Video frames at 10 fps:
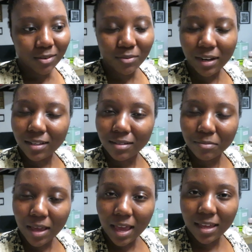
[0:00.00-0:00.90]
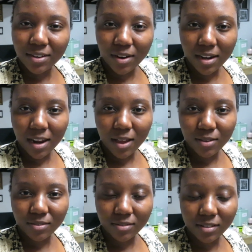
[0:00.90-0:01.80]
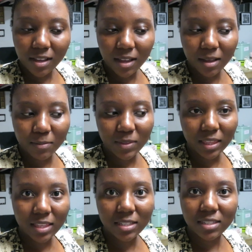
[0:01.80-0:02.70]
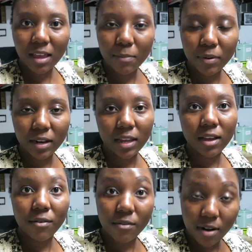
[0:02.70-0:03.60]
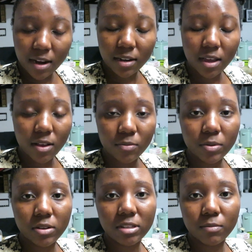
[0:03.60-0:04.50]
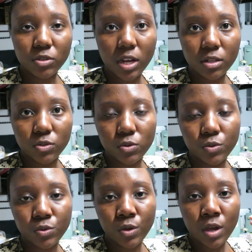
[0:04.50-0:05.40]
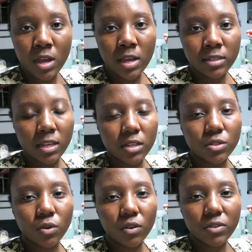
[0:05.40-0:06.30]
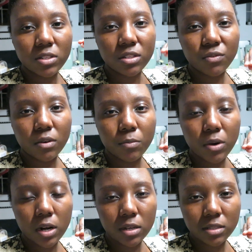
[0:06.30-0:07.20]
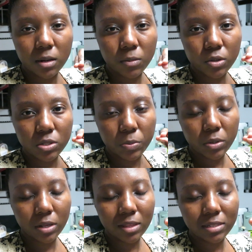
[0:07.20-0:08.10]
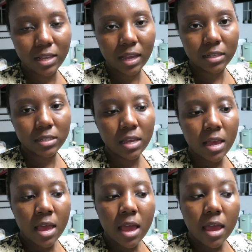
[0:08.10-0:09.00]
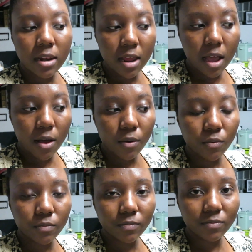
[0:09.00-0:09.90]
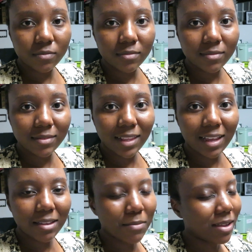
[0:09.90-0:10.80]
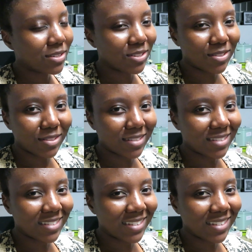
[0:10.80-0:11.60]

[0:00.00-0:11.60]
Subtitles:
really mad right now that this is happening right now because I'm trying to test all of these different products that I'm going to put on the site. And now, like, imagine